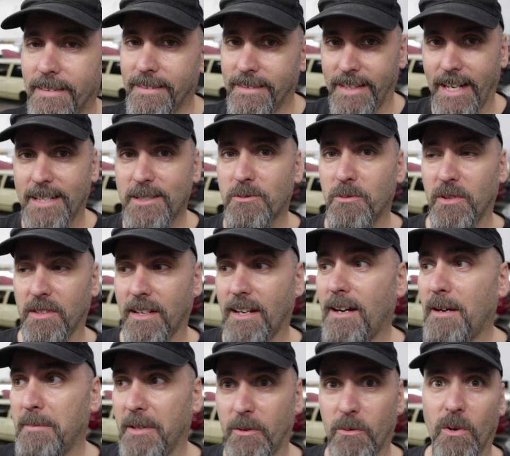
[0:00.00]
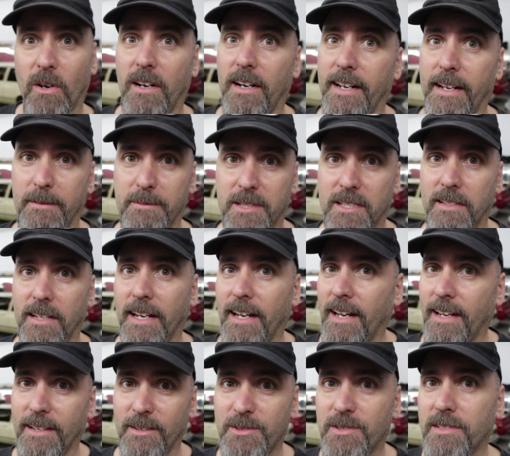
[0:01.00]
That's what got me where I am
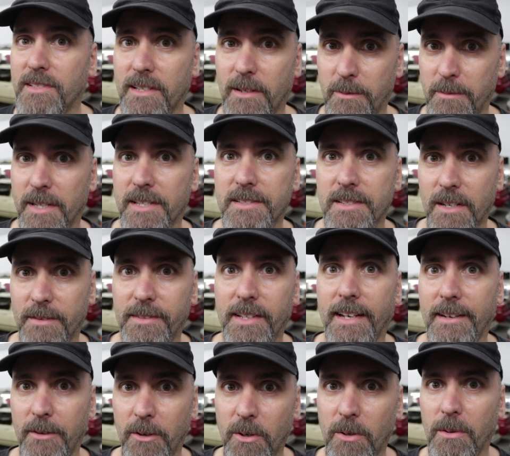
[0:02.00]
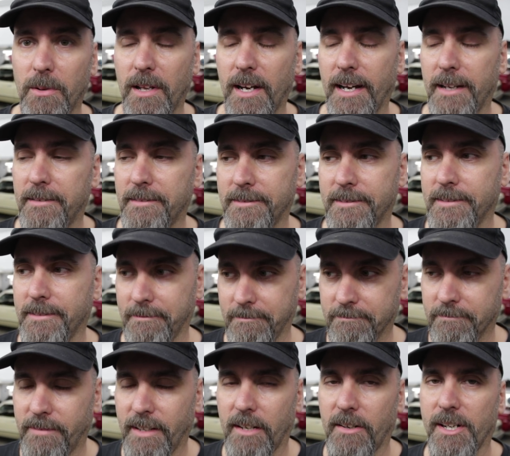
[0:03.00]
today. I used to tell myself that a whole lot in
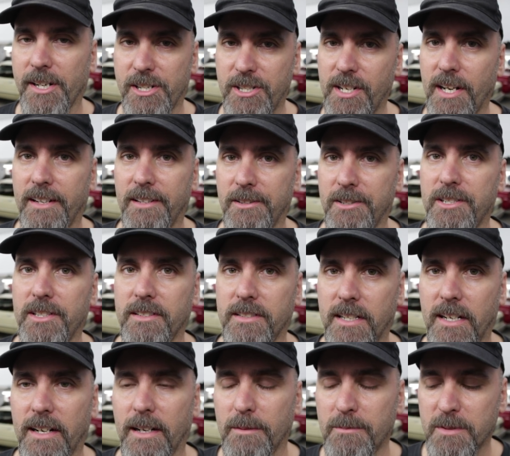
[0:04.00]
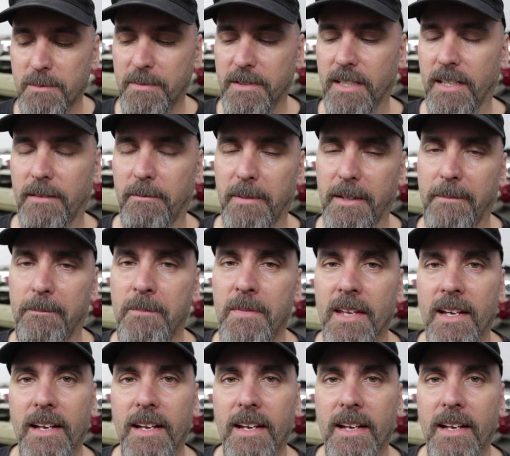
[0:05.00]
very challenging times, believe me.